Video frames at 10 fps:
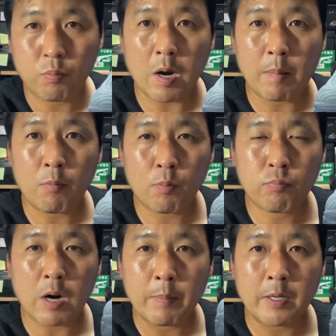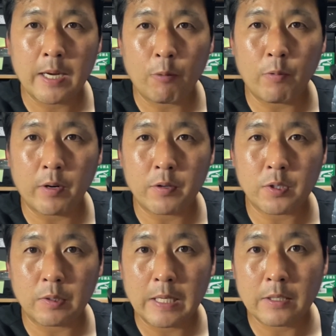more prominent outrigger.
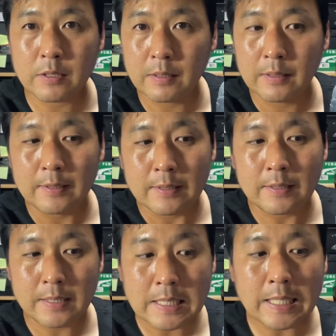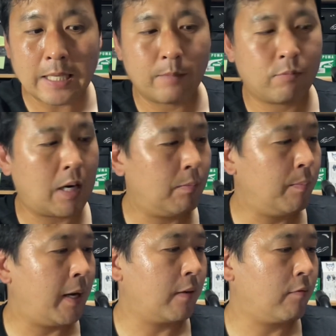So that's slightly
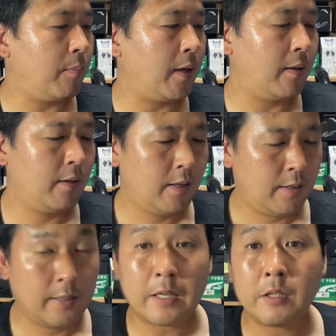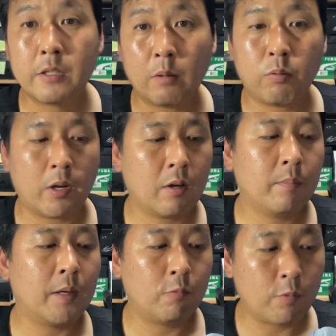problematic for me. Not a deal breaker,
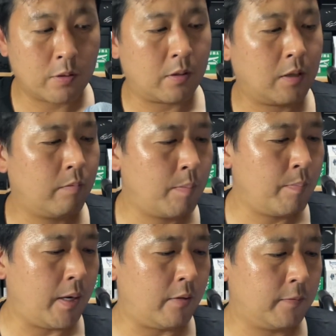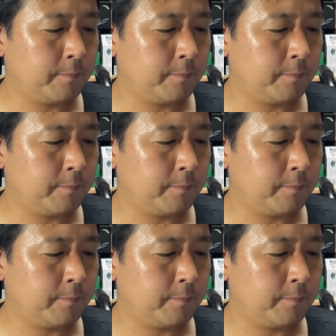but wish it could have been better.